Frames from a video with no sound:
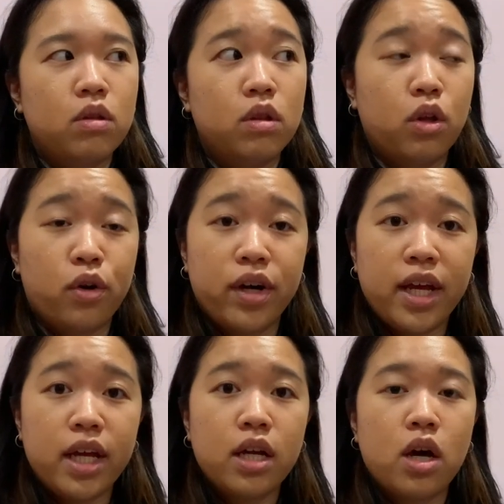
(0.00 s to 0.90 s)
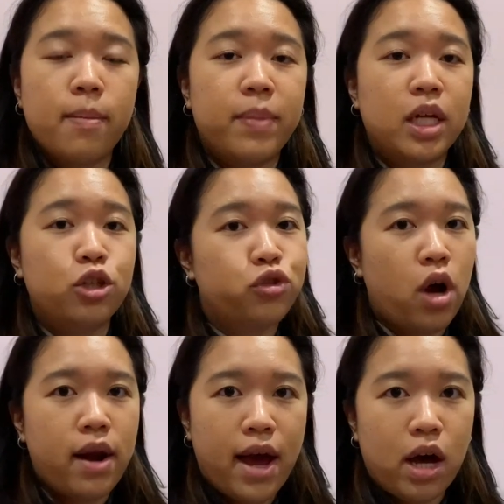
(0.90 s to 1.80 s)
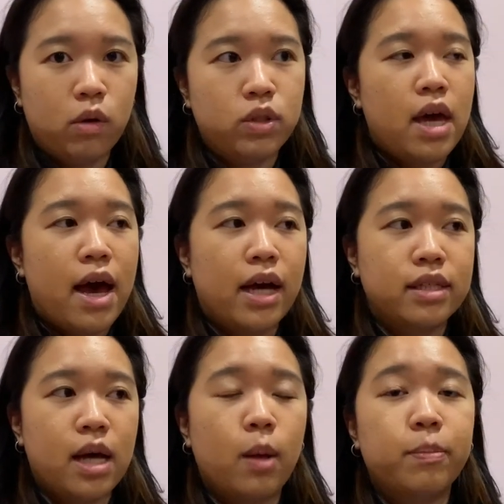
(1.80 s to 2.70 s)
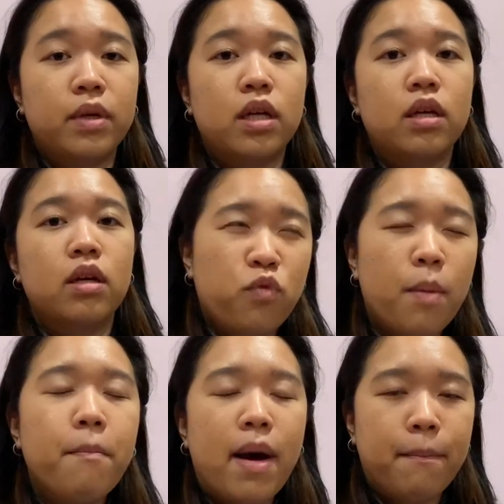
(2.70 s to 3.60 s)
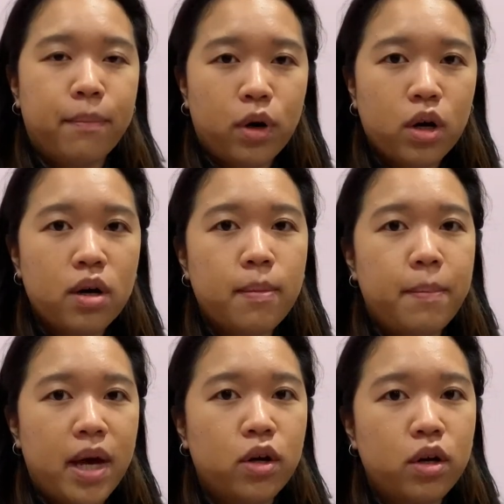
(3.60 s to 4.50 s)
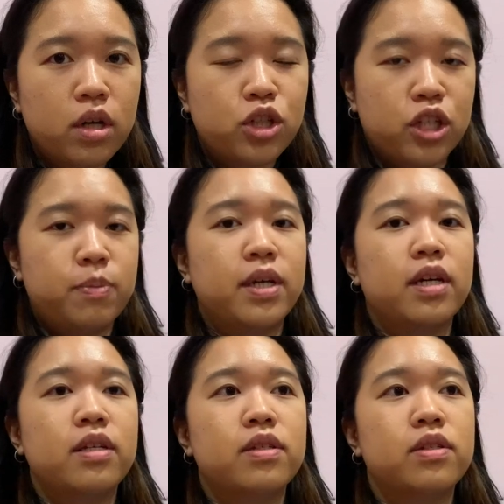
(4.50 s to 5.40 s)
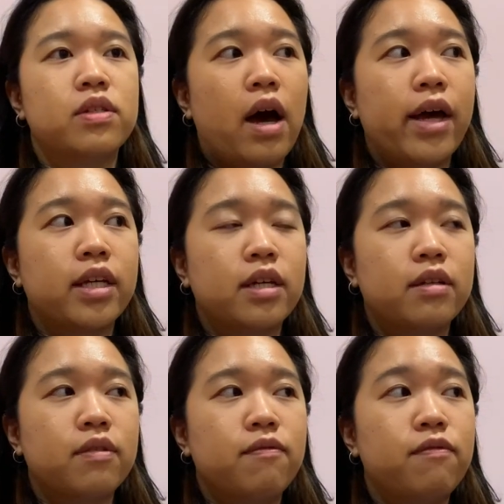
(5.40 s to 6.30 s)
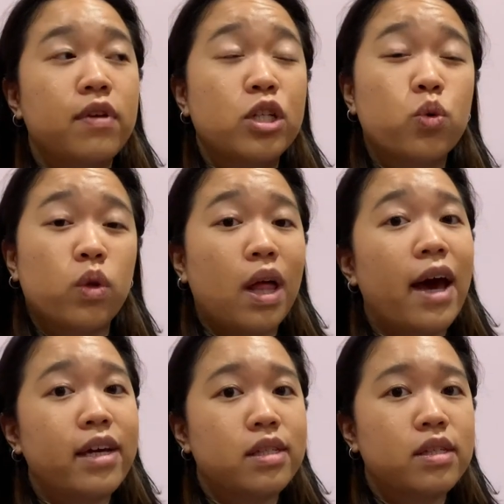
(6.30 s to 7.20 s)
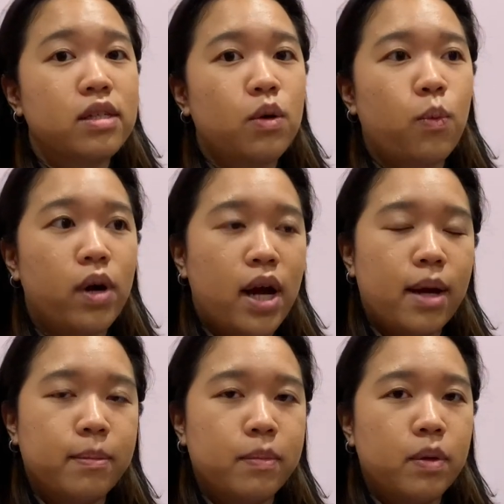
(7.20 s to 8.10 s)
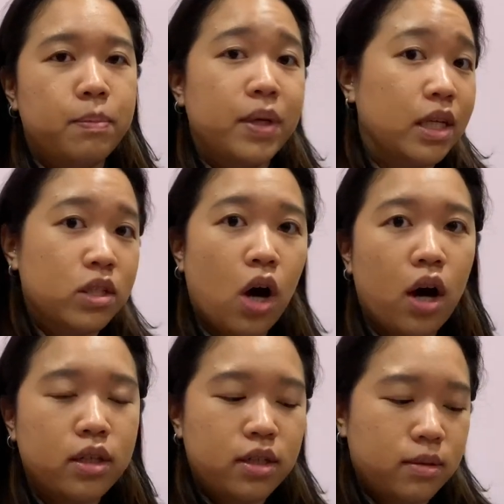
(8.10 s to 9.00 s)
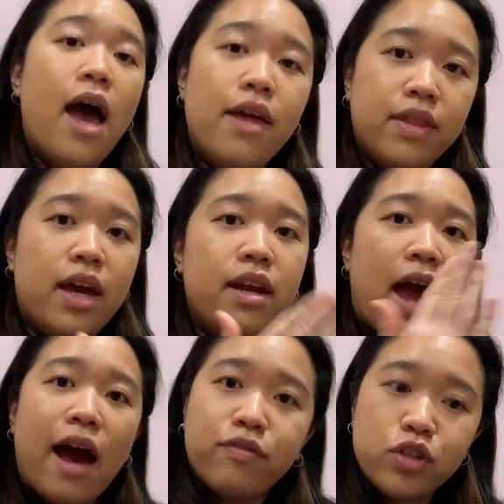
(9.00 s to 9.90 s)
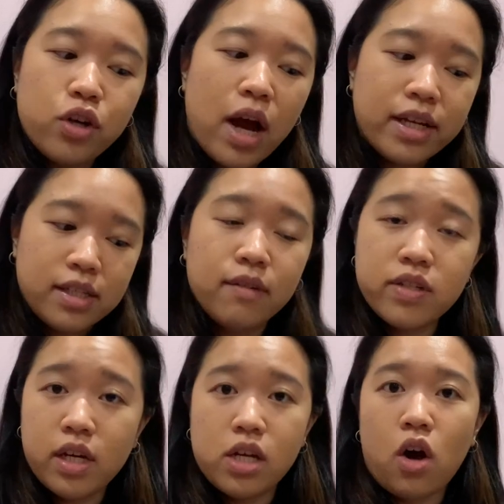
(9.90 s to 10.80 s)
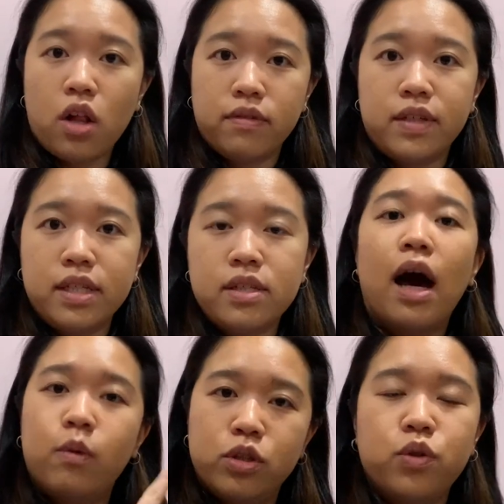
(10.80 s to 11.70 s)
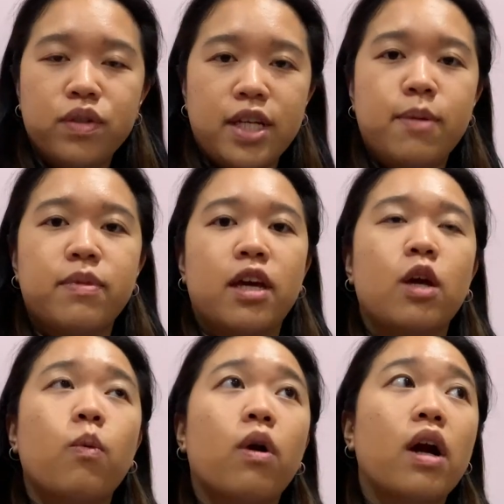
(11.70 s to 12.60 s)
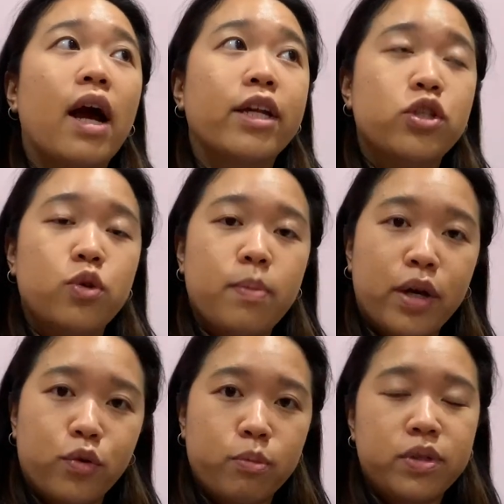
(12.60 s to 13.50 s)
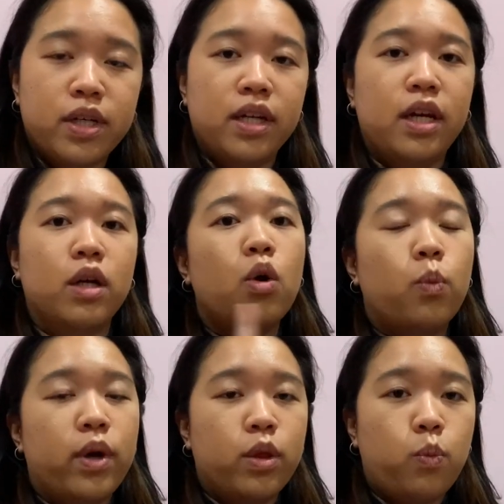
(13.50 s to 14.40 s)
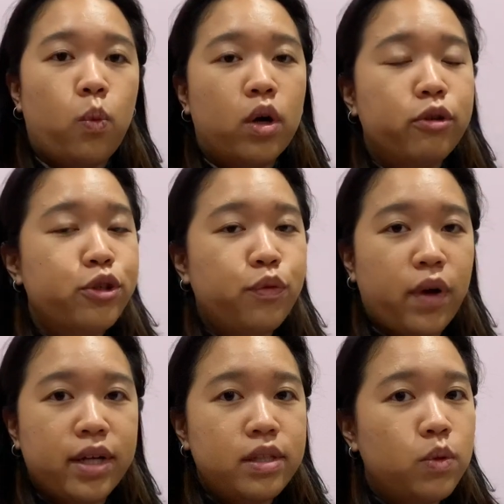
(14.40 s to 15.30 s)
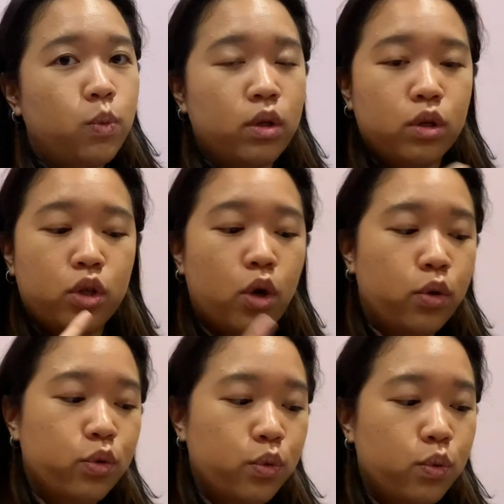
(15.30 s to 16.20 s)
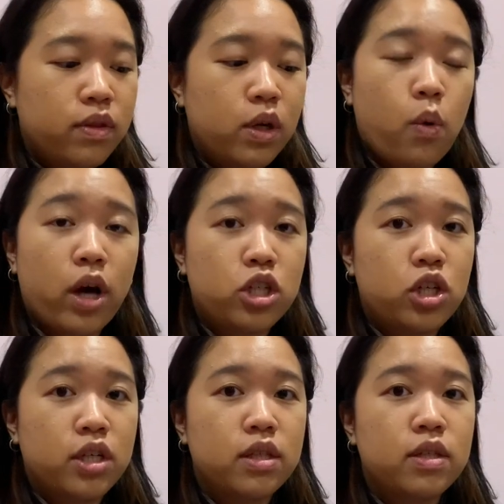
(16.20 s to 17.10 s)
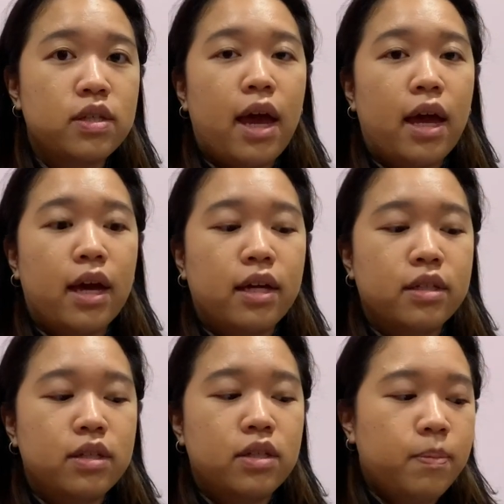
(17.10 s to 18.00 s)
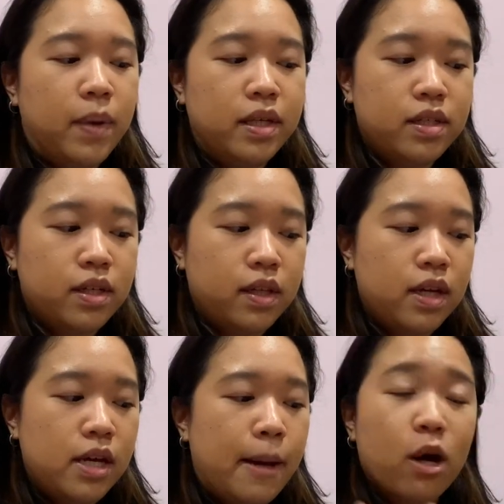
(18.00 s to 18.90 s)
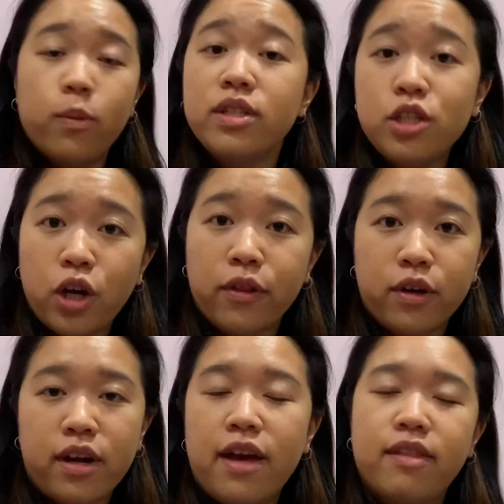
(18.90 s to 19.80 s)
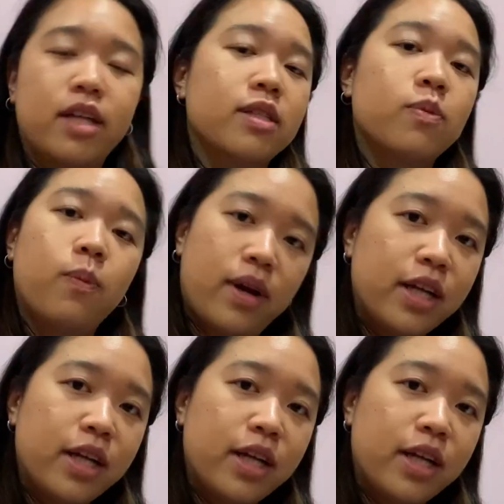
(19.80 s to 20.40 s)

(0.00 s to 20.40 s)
learning being drawn out has helped me remember better, just because I can visualize what I'm being taught. And then after I self-study all of this, I will do the same thing where I do my group studying with one or two friends. We'll go through the questions and basically quiz each other. And that's what I